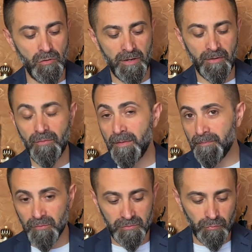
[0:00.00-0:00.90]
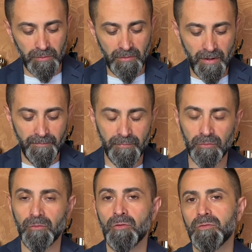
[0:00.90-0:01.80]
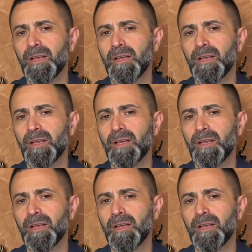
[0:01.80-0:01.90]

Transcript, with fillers: on a grapefruit, sweet grapefruit note.